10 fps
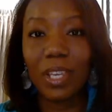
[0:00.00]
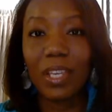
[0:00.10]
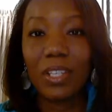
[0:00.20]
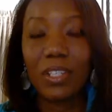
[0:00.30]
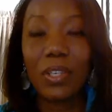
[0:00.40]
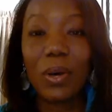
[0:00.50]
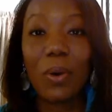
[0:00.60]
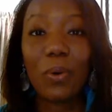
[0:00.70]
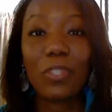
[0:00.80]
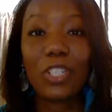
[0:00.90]
So
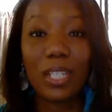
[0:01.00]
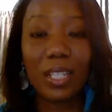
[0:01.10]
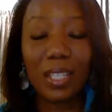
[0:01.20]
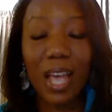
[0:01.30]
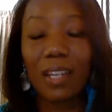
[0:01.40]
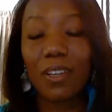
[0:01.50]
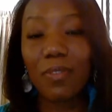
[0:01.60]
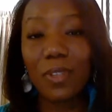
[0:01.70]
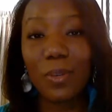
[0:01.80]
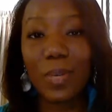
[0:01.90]
she decided over
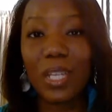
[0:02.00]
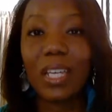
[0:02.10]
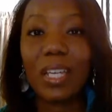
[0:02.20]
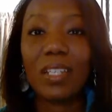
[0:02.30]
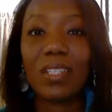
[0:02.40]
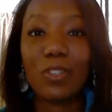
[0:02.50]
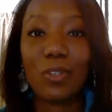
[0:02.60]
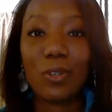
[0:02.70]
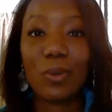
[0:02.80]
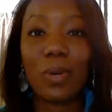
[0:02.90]
the weekend
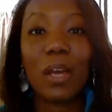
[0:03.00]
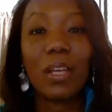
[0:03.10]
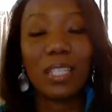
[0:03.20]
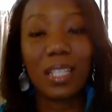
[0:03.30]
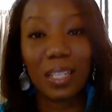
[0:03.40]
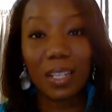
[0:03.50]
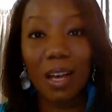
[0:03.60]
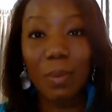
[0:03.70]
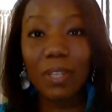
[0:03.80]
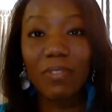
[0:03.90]
to send a
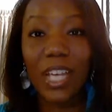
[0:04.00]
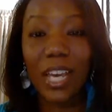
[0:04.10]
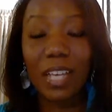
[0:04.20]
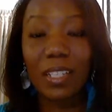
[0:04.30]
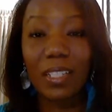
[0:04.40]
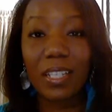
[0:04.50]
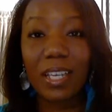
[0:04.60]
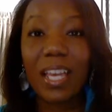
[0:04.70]
couple of texts